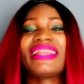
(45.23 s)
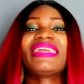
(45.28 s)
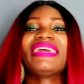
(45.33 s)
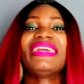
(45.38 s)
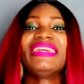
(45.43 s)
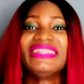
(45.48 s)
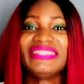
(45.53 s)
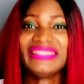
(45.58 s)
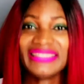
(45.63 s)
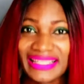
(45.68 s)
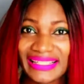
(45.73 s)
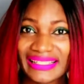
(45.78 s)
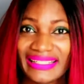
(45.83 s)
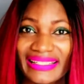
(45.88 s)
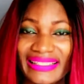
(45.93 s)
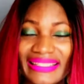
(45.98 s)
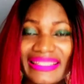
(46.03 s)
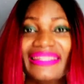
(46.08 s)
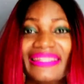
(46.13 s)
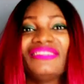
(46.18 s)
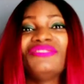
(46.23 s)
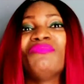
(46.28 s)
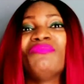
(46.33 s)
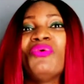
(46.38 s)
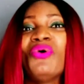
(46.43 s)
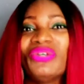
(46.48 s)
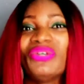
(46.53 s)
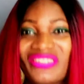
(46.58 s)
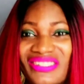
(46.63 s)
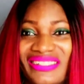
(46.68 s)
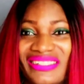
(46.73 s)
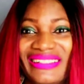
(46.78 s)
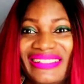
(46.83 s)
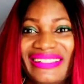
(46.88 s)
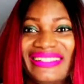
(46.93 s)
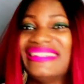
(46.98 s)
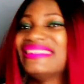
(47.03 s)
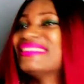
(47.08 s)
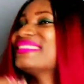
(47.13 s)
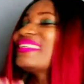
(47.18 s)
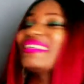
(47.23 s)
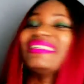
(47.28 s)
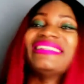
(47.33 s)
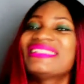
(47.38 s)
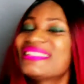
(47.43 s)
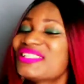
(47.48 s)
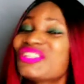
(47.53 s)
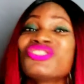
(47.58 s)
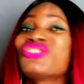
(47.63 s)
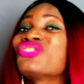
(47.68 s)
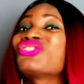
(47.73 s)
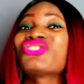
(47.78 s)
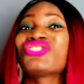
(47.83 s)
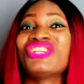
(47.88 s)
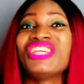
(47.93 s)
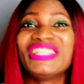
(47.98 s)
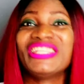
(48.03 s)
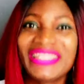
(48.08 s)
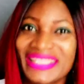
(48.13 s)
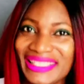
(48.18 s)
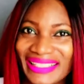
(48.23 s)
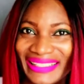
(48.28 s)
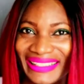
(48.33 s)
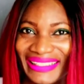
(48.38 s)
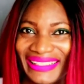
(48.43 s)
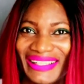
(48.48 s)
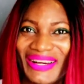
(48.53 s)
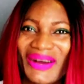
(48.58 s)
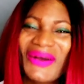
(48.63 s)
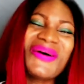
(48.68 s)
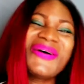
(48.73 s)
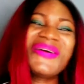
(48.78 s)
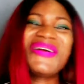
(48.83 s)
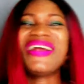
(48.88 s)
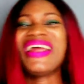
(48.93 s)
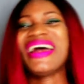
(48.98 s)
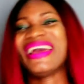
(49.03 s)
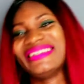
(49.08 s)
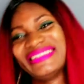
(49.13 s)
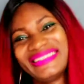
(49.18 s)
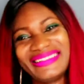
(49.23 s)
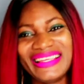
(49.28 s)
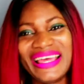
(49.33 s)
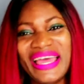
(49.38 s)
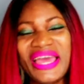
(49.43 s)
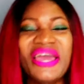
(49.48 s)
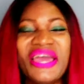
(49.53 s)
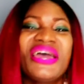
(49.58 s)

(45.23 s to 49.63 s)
The internet is buzzing, the internet is shaking. All right.